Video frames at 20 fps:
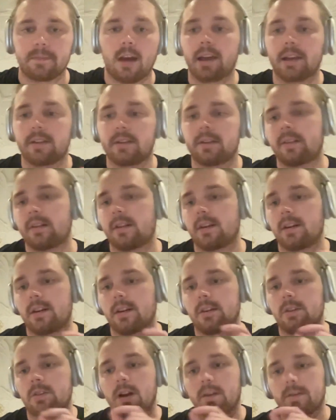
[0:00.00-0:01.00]
And
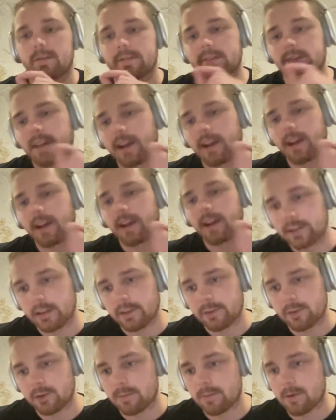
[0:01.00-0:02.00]
you have slightly
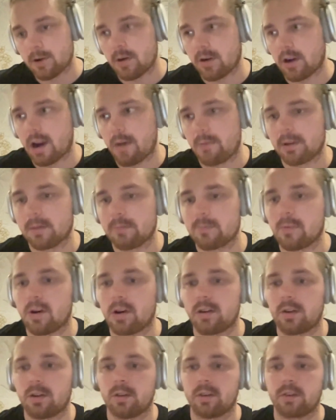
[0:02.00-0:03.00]
different programming
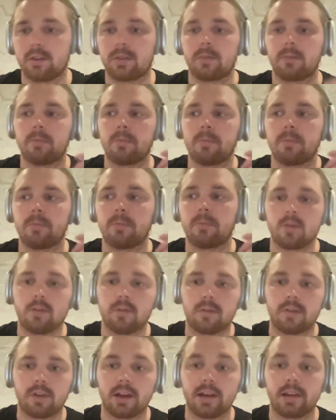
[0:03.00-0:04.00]
models.
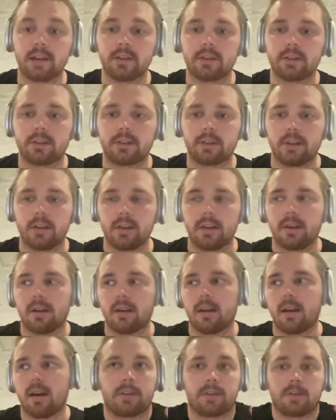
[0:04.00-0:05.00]
Is,
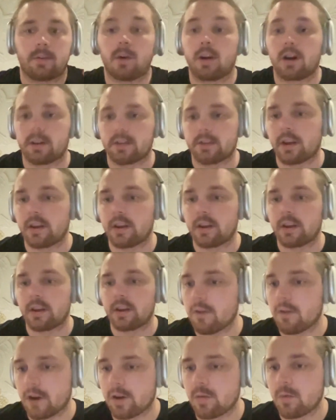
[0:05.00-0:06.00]
as far as I
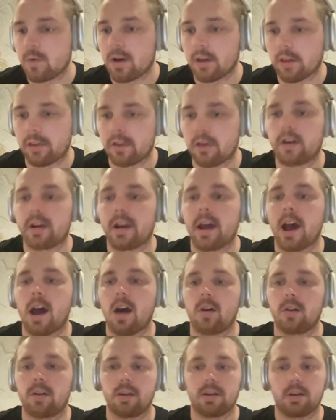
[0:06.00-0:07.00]
know, very well thought
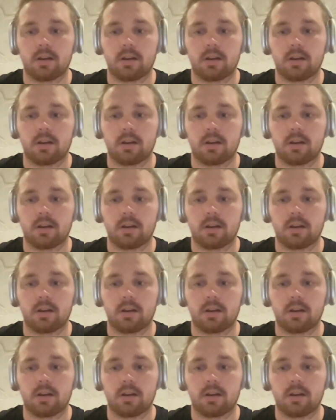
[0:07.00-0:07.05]
out.